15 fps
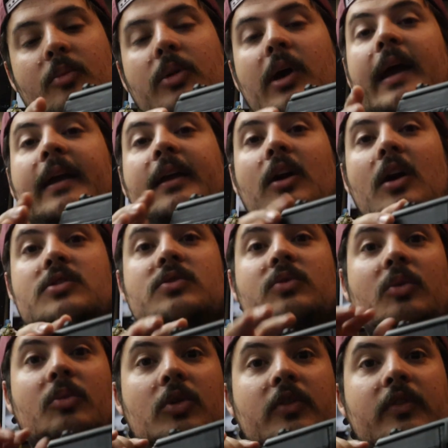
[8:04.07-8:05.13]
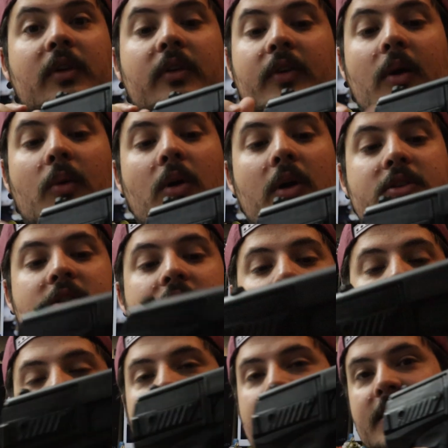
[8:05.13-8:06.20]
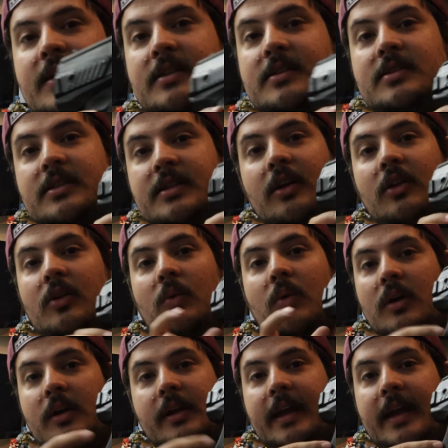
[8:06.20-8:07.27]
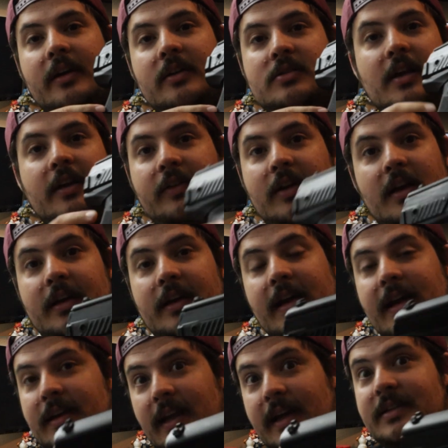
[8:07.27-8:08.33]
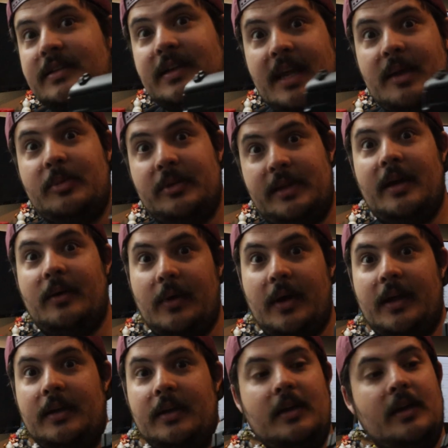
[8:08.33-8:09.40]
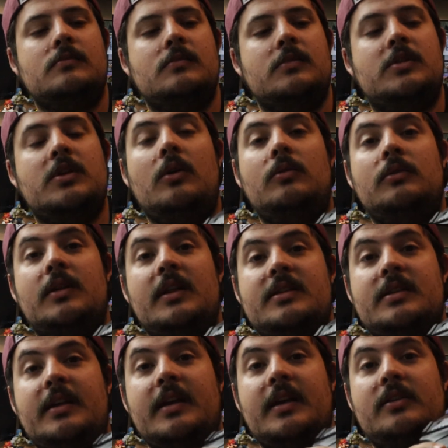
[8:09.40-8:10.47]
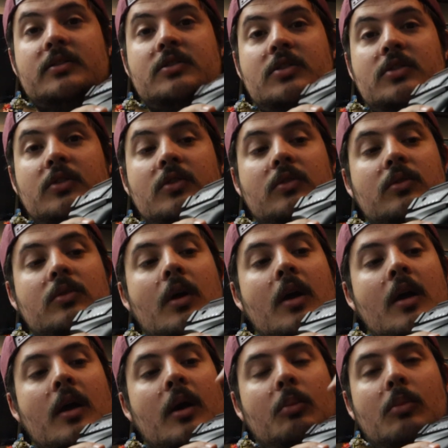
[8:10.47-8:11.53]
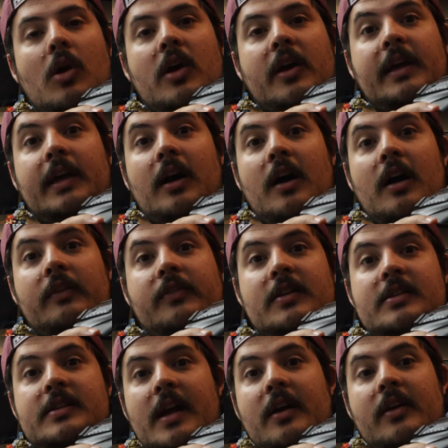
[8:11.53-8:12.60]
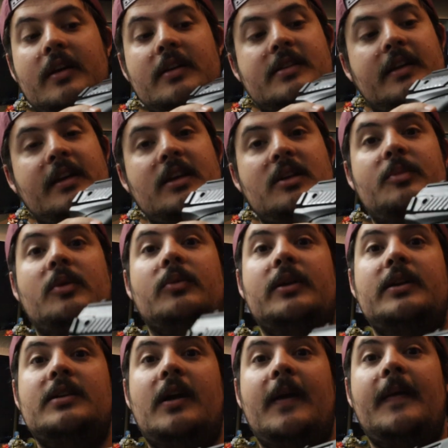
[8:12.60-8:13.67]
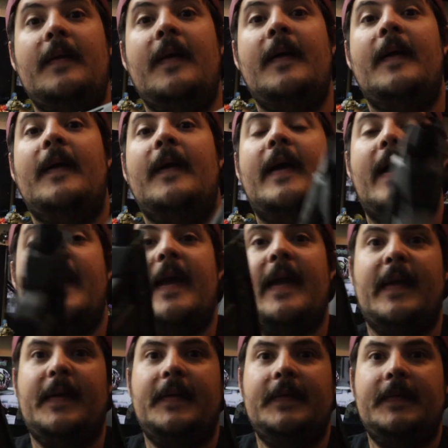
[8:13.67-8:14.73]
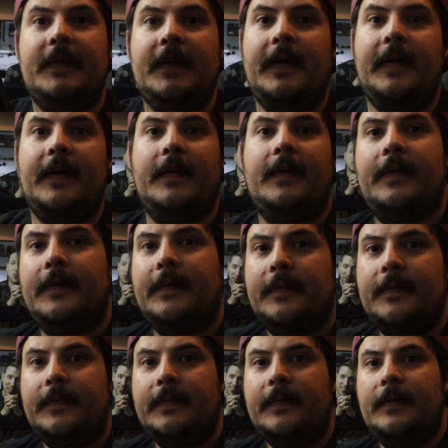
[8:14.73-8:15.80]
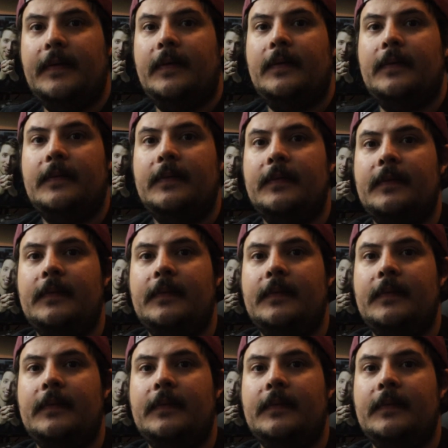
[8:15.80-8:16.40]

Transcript: but I can also remove it if I want to, because this is still a working airsoft gun and I'd like to keep it that way. So let's get to marking off these areas that need to be redone. And, you know,